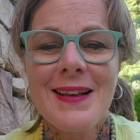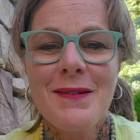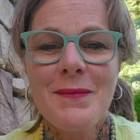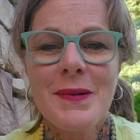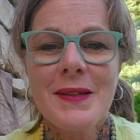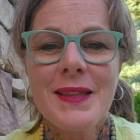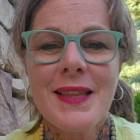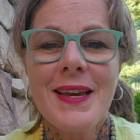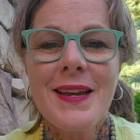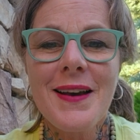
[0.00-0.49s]

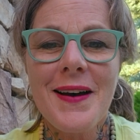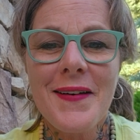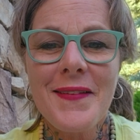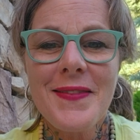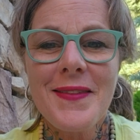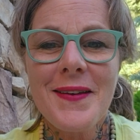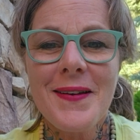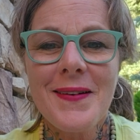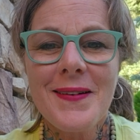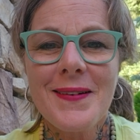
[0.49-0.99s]
But they
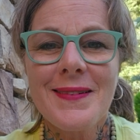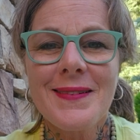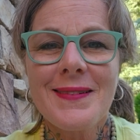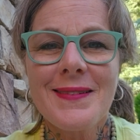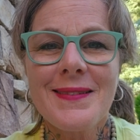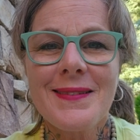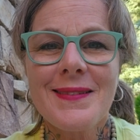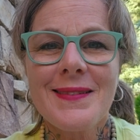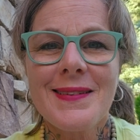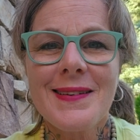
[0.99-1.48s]
got there
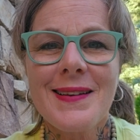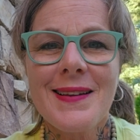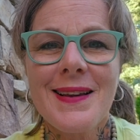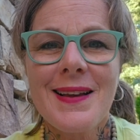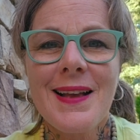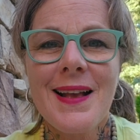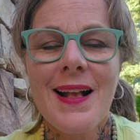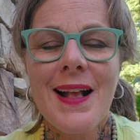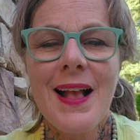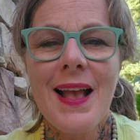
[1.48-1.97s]

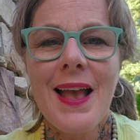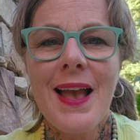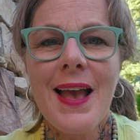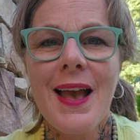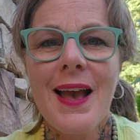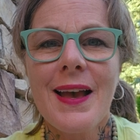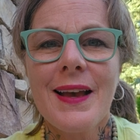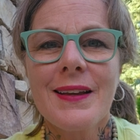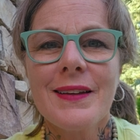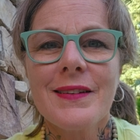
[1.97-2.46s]

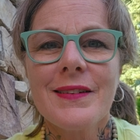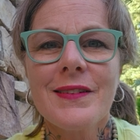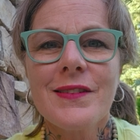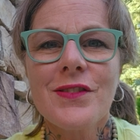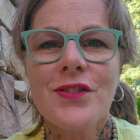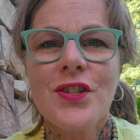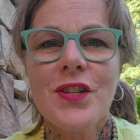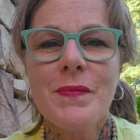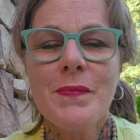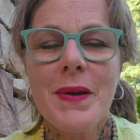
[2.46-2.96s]
and
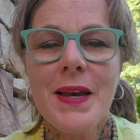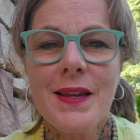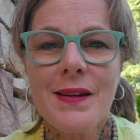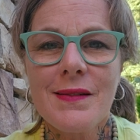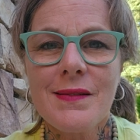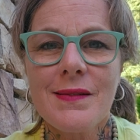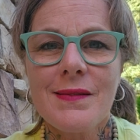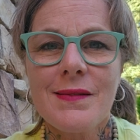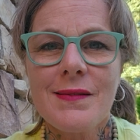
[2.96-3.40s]
she met